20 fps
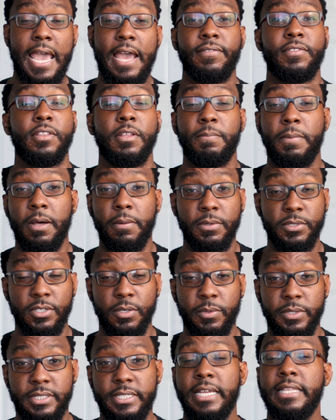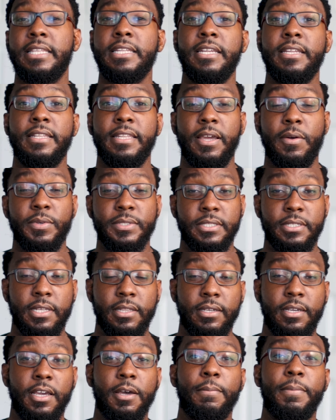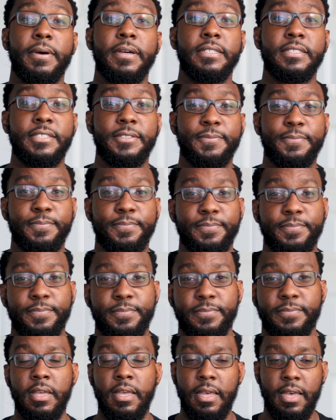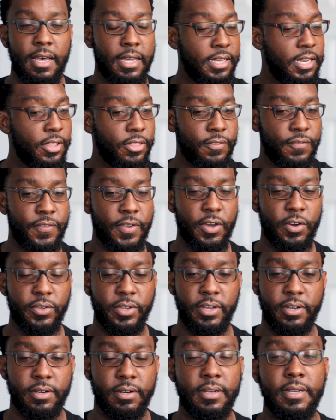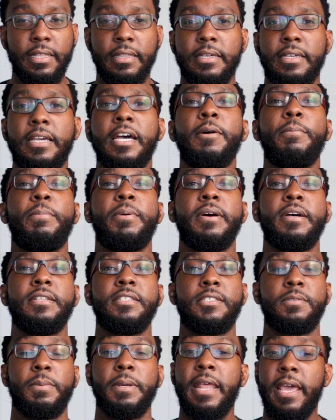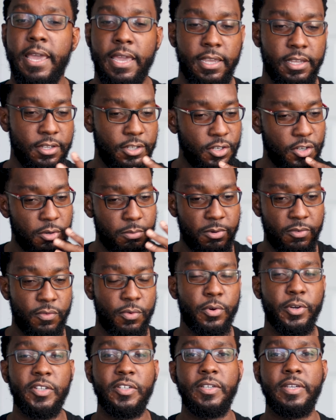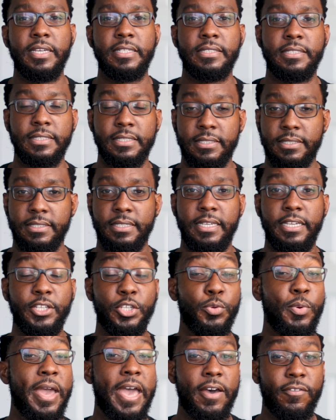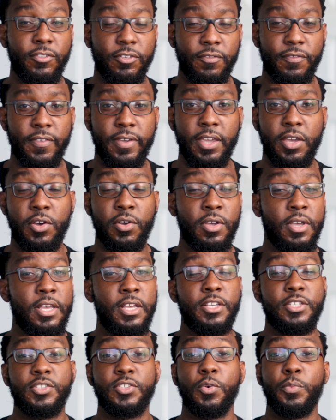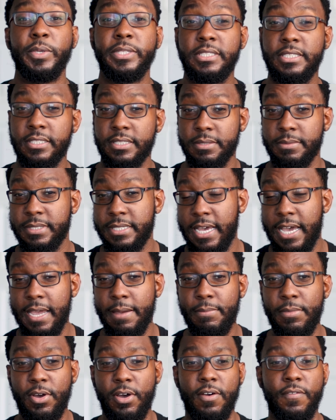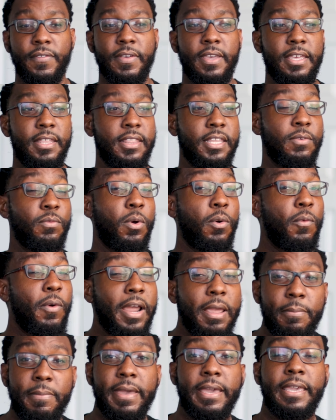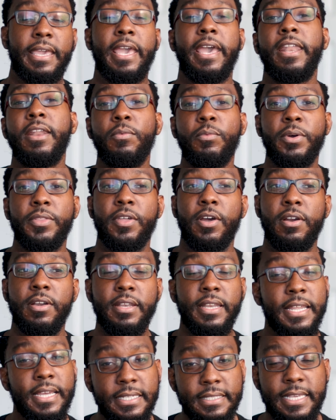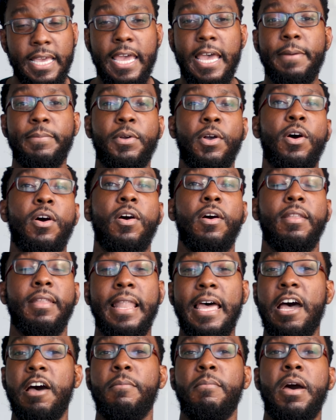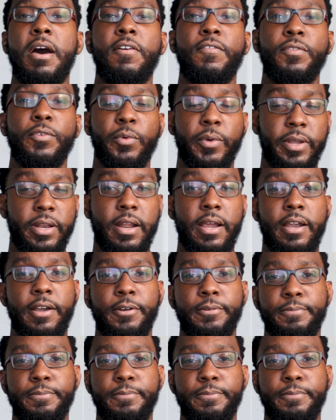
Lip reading: after the publisher rejected it, that was another gut punch. Another failure, another gut punch, but hey, before you can succeed, you have to fail. So we took some time off, and then we're right back at it with our next app called Loudmouth Gridiron.